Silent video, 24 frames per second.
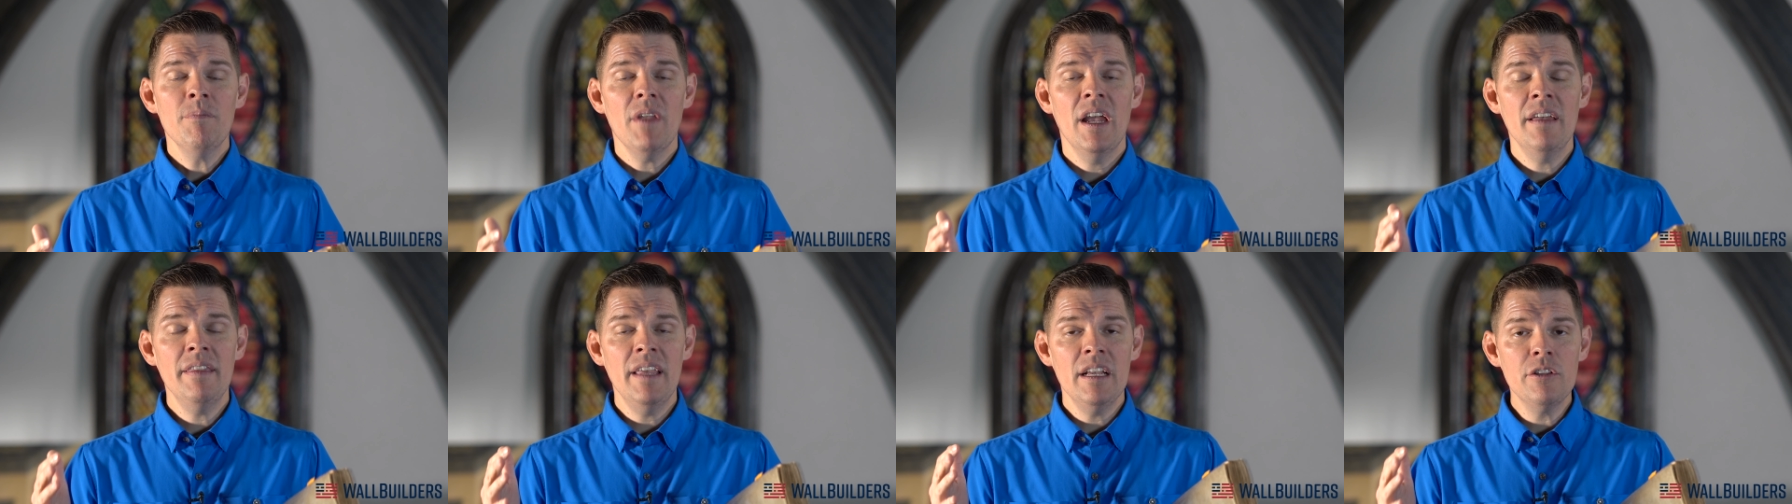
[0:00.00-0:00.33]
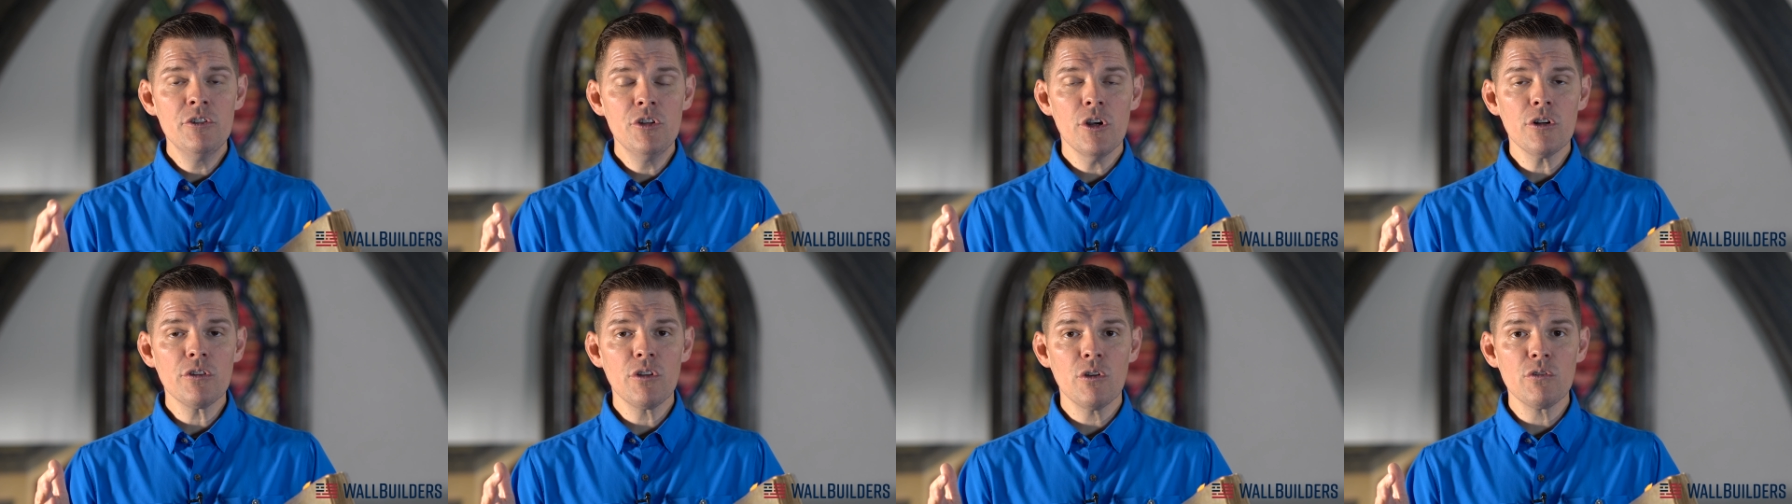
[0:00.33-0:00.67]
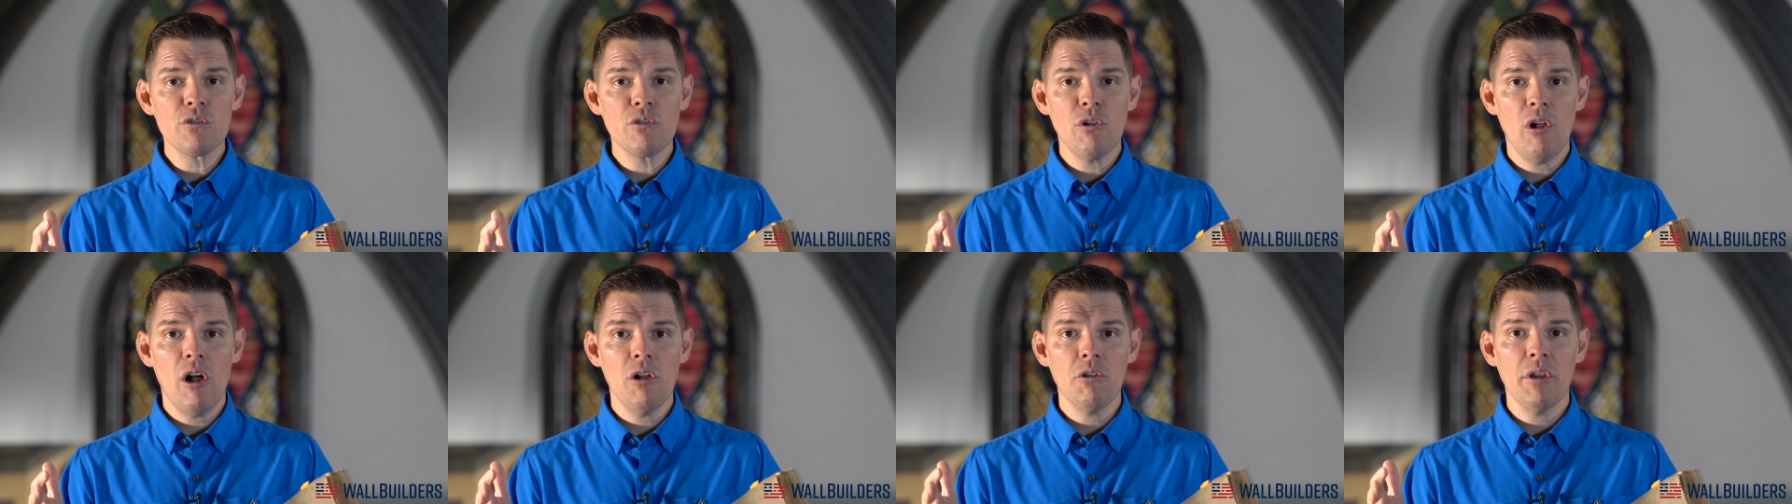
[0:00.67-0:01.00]
and they took
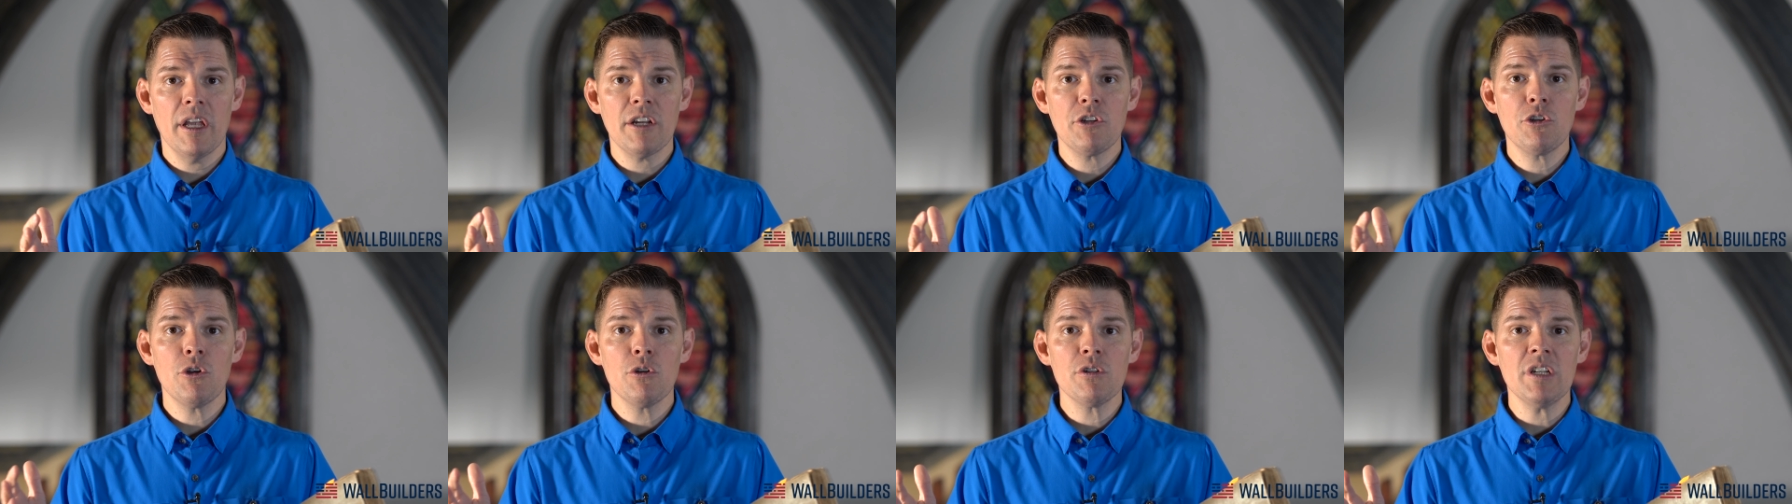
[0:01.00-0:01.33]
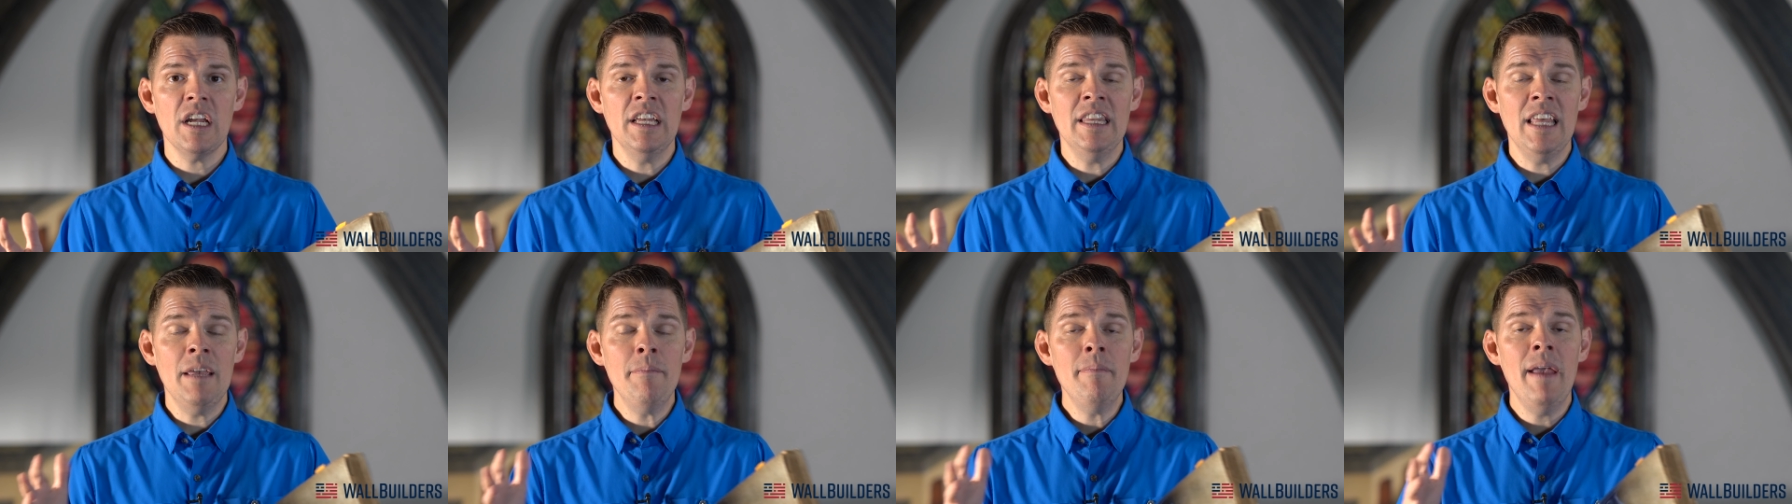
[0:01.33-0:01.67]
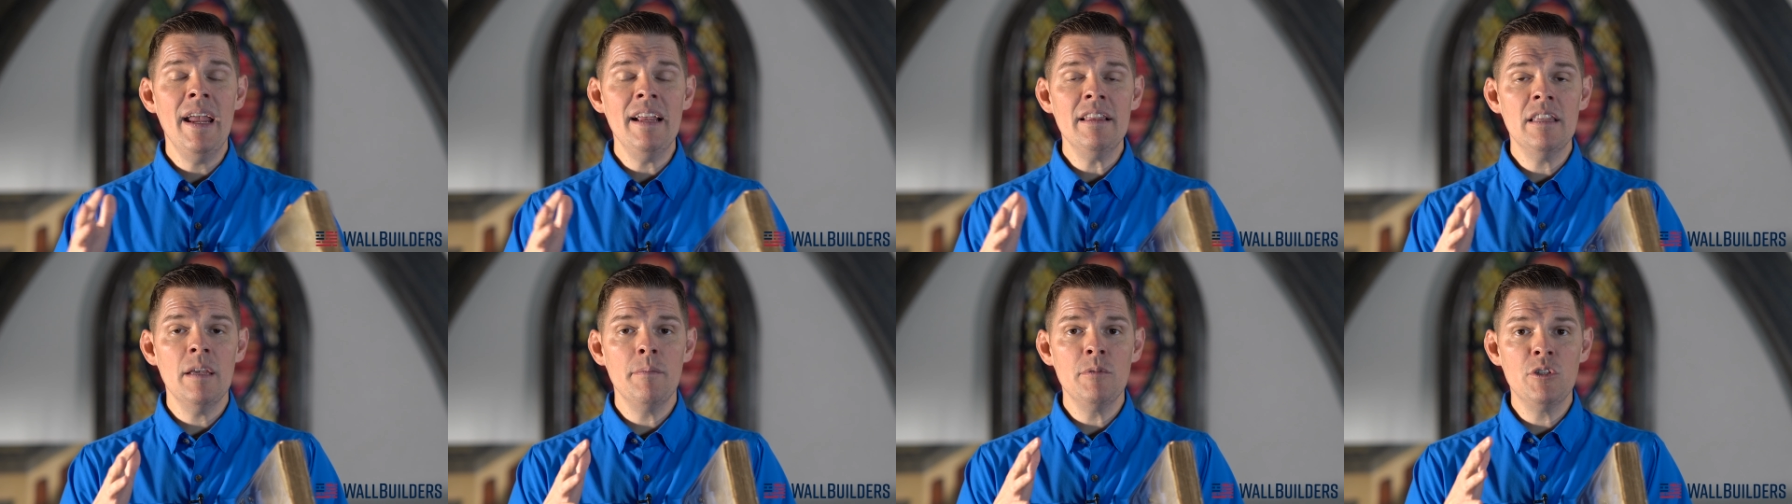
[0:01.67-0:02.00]
those law lectures and they
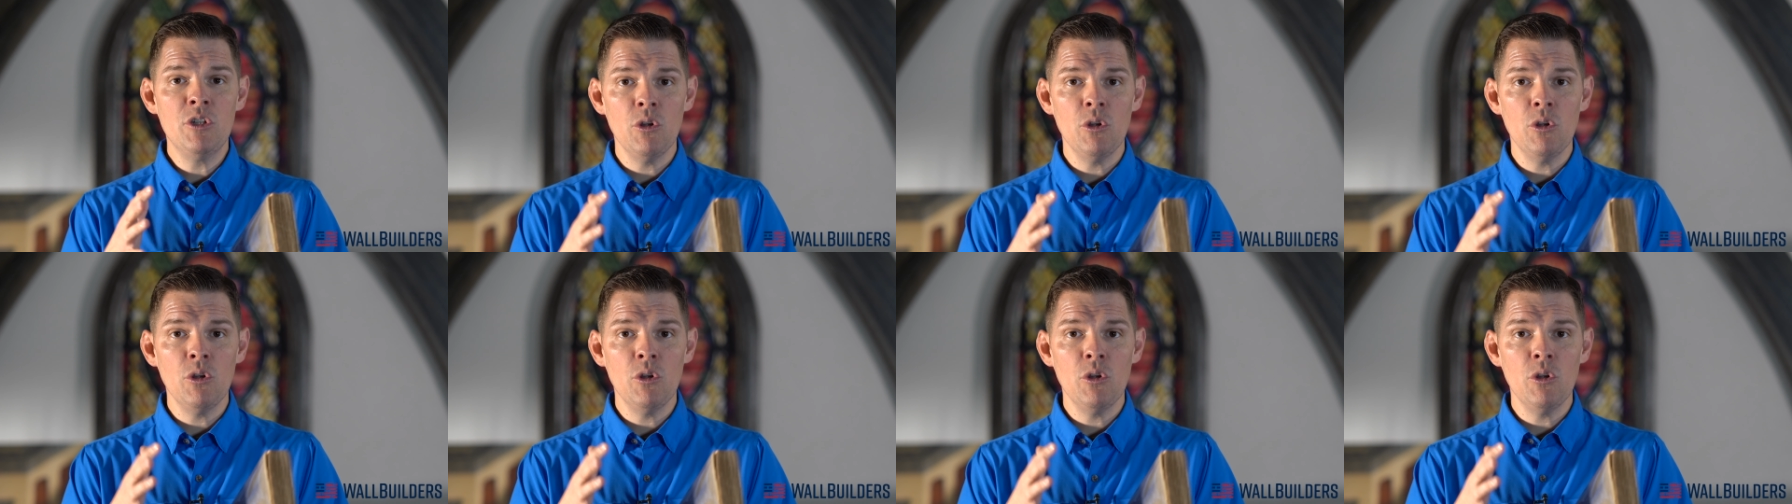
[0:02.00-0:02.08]
made them